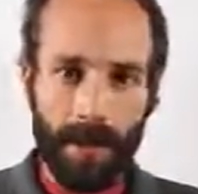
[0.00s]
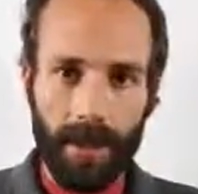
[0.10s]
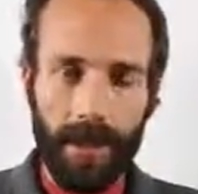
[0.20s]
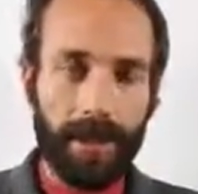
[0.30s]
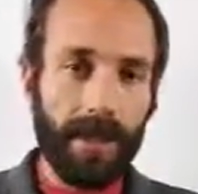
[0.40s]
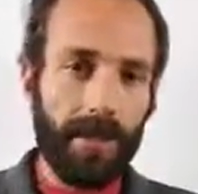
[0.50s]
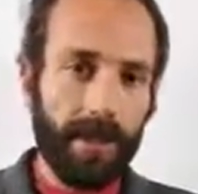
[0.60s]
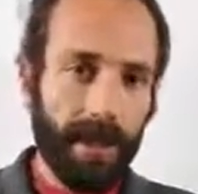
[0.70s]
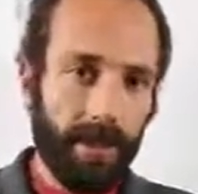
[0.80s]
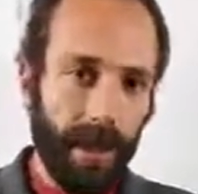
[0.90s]
intensity of the
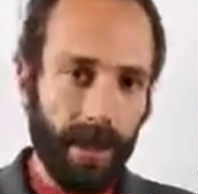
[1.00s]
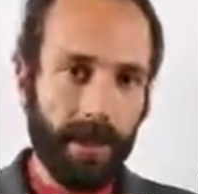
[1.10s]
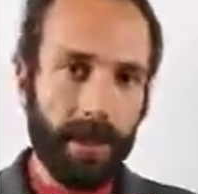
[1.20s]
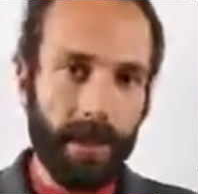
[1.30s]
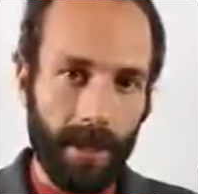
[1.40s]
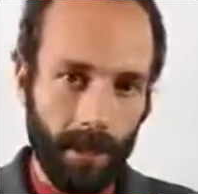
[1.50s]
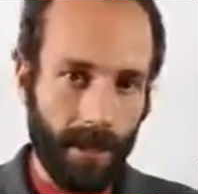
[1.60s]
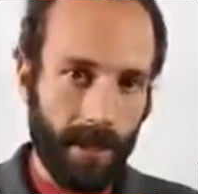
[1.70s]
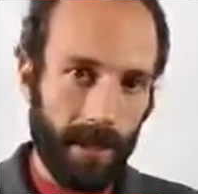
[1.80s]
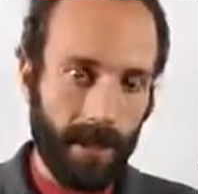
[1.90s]
sun would actually be
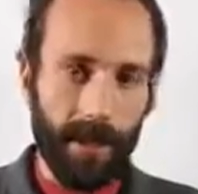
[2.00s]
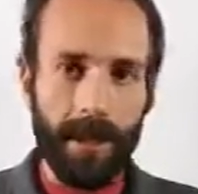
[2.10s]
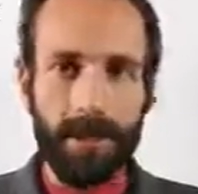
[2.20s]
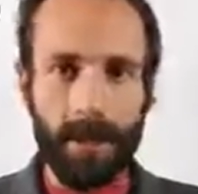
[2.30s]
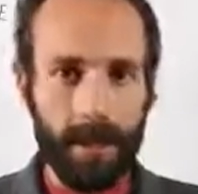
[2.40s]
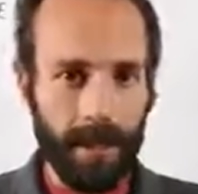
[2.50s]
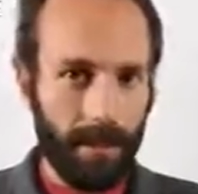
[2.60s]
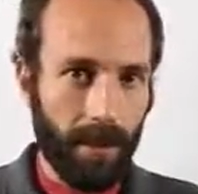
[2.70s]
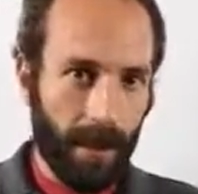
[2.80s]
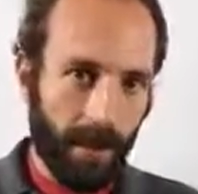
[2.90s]
increasing and
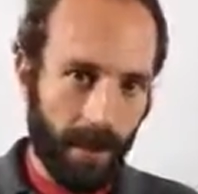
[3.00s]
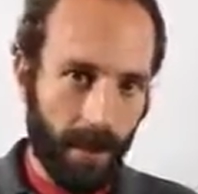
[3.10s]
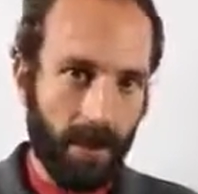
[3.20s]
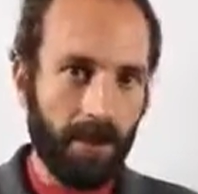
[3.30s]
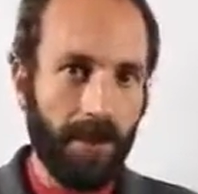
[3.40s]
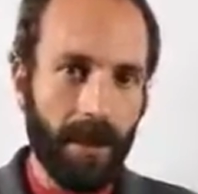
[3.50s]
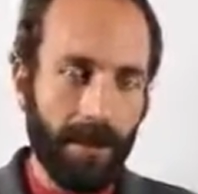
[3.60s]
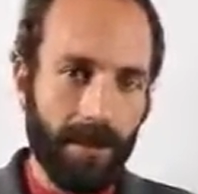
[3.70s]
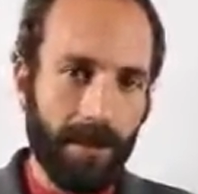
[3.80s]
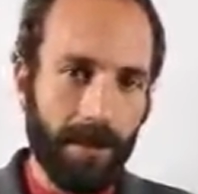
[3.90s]
decreasing with the
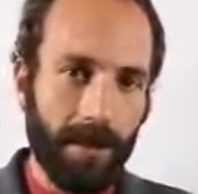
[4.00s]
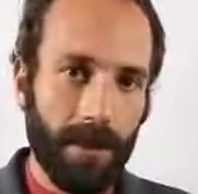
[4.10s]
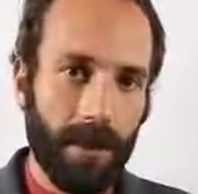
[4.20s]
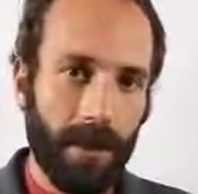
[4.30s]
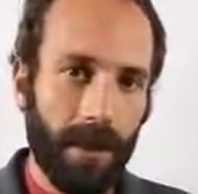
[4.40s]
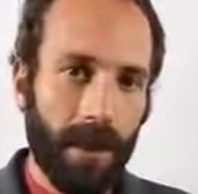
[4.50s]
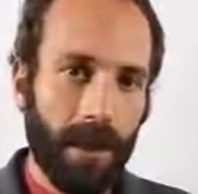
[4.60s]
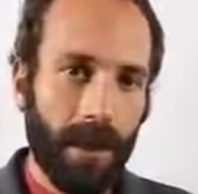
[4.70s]
phases of the moon.